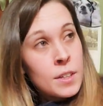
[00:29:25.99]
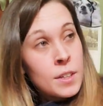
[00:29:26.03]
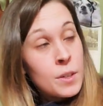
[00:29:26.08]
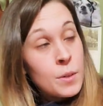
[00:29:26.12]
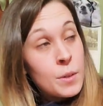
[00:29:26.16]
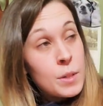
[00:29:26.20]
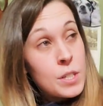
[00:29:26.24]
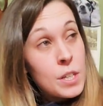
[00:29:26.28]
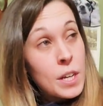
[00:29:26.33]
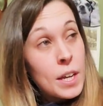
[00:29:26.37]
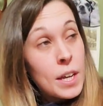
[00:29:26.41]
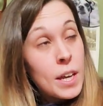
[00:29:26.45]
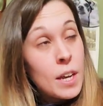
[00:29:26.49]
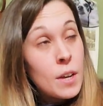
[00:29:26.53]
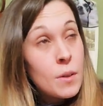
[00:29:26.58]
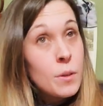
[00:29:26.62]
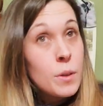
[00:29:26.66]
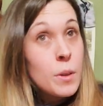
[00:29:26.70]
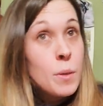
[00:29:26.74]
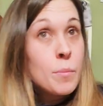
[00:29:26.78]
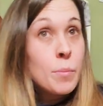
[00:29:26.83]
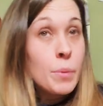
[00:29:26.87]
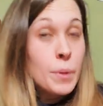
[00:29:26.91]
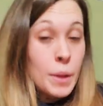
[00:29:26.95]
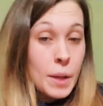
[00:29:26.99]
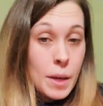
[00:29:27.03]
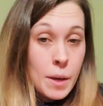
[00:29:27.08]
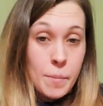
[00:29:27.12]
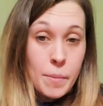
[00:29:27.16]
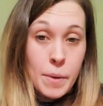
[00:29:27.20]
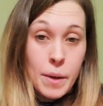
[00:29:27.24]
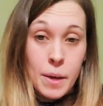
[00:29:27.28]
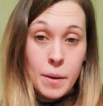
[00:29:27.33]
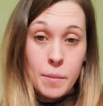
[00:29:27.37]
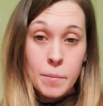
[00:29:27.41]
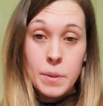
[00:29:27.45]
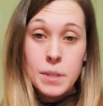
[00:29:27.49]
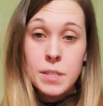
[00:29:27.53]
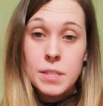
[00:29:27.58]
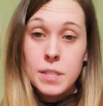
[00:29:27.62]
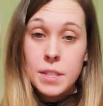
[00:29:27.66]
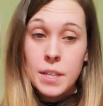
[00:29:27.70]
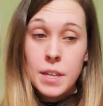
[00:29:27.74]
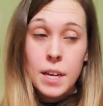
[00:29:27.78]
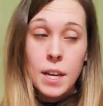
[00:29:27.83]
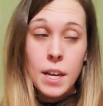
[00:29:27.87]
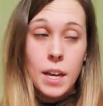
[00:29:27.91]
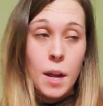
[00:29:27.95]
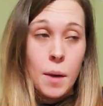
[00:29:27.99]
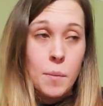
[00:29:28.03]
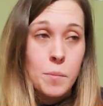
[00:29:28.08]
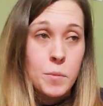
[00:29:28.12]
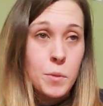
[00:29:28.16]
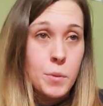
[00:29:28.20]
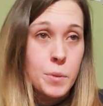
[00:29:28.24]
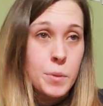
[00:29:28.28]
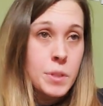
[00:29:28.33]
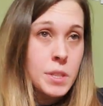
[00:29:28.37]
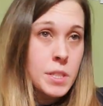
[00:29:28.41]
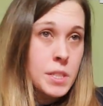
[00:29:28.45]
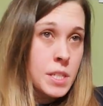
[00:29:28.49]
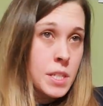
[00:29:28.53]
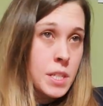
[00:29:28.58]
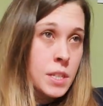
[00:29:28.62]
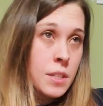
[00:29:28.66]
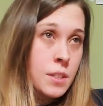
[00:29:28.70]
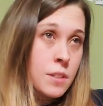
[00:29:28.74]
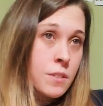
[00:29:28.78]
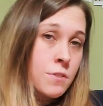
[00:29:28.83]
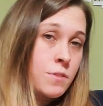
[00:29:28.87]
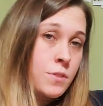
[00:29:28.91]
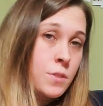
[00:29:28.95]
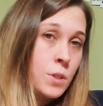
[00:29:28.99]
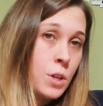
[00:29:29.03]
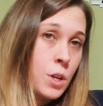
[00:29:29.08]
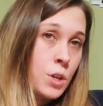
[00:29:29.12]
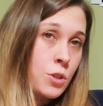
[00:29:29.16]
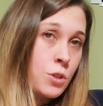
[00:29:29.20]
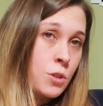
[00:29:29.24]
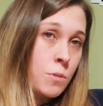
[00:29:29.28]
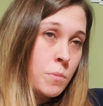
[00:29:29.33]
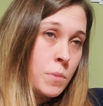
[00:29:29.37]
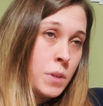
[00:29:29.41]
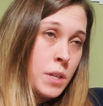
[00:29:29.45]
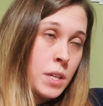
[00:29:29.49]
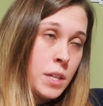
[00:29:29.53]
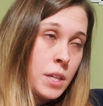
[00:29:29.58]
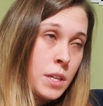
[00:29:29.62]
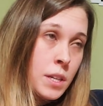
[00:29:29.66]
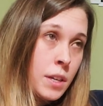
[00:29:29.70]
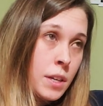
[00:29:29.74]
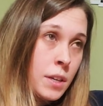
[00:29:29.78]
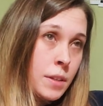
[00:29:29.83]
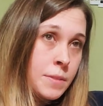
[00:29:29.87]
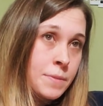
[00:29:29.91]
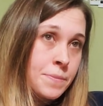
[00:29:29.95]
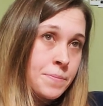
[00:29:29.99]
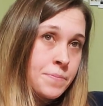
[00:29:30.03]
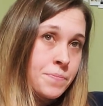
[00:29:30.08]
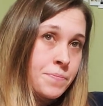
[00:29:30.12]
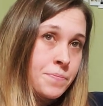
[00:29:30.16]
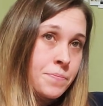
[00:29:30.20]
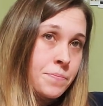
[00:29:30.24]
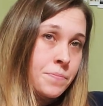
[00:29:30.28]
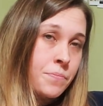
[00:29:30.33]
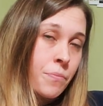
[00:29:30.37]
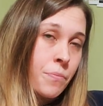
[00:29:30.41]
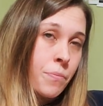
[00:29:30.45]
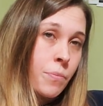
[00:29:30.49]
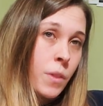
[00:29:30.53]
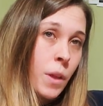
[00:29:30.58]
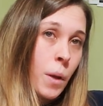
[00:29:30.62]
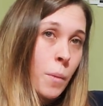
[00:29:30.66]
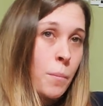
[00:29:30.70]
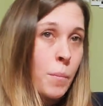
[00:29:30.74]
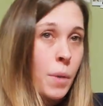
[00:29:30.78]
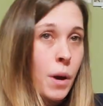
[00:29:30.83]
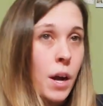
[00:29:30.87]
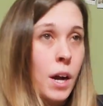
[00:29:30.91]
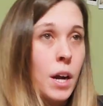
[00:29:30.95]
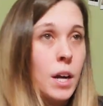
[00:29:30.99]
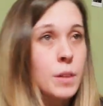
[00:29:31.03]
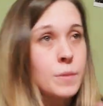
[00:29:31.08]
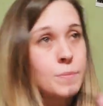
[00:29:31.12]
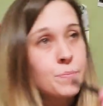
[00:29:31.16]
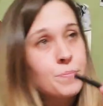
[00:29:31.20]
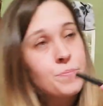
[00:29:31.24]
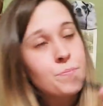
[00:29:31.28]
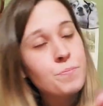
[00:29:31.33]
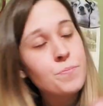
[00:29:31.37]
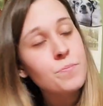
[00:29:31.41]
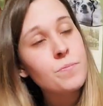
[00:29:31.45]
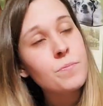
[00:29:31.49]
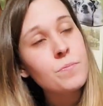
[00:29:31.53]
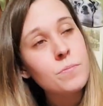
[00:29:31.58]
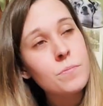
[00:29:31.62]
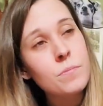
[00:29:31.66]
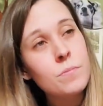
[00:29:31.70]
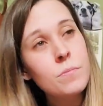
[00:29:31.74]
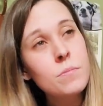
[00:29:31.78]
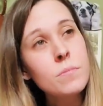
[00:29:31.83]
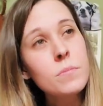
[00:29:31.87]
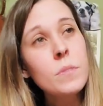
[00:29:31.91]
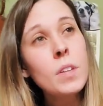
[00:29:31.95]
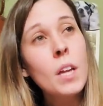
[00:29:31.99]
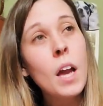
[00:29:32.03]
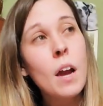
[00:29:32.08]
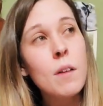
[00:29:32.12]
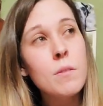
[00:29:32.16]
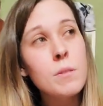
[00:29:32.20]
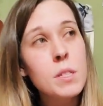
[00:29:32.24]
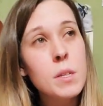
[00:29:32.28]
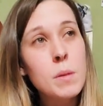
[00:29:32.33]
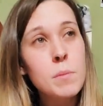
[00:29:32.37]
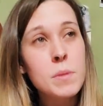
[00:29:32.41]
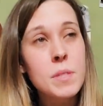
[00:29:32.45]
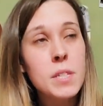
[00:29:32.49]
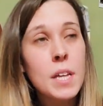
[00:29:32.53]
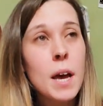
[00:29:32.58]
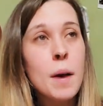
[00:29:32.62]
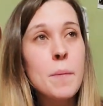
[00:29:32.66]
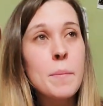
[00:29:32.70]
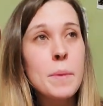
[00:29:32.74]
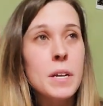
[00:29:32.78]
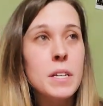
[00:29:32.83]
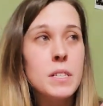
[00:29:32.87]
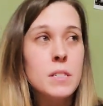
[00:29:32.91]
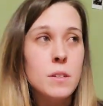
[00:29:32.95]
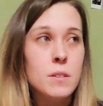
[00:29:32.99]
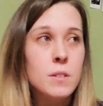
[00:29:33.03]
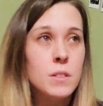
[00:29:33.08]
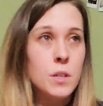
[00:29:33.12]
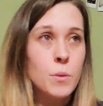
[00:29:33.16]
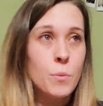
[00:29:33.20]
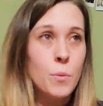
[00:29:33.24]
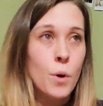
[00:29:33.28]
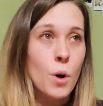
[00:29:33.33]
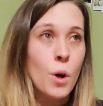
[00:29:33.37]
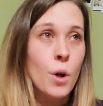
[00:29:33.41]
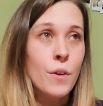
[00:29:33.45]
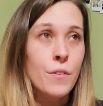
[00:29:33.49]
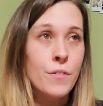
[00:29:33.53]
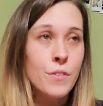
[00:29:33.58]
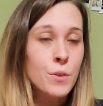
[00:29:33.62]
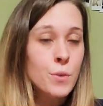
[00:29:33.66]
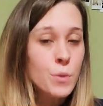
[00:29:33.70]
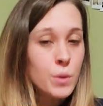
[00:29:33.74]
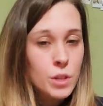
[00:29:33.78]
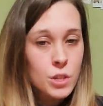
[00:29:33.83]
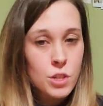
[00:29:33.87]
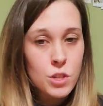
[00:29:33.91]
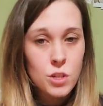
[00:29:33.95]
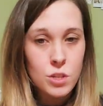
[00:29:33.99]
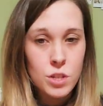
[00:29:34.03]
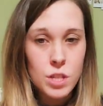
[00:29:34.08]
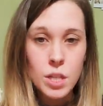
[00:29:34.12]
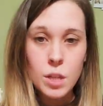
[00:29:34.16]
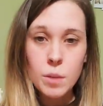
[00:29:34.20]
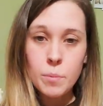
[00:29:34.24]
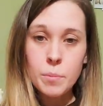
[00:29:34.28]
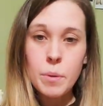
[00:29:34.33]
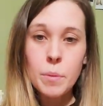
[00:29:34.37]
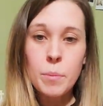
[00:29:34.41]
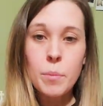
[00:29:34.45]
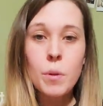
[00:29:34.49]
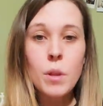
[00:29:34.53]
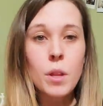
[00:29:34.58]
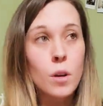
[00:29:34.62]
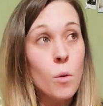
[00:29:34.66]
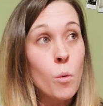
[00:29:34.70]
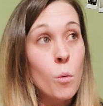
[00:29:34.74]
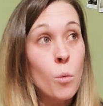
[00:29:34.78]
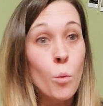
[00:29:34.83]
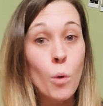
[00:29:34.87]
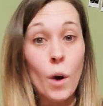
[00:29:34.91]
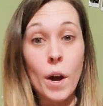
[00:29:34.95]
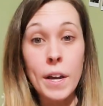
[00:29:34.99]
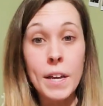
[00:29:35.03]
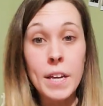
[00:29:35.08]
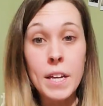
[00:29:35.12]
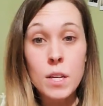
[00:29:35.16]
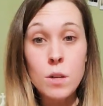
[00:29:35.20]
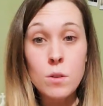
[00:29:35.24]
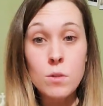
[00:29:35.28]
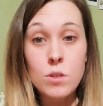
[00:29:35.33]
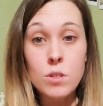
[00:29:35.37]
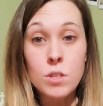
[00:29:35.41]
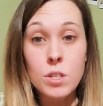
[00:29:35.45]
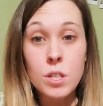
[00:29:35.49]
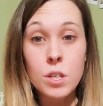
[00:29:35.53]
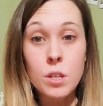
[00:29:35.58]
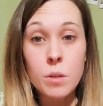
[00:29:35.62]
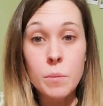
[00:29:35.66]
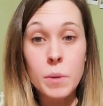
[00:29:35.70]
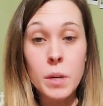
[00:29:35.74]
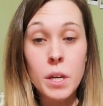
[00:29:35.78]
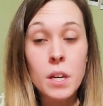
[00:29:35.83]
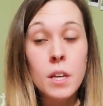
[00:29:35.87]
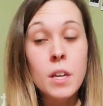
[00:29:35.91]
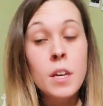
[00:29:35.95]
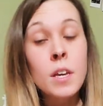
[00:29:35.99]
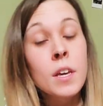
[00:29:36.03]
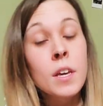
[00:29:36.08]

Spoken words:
which I can't really blame him, because again, I'm the one that's eating the food I shouldn't be eating. But I was upset because I was like, well, if you can just heal people, like, why can't you just heal me?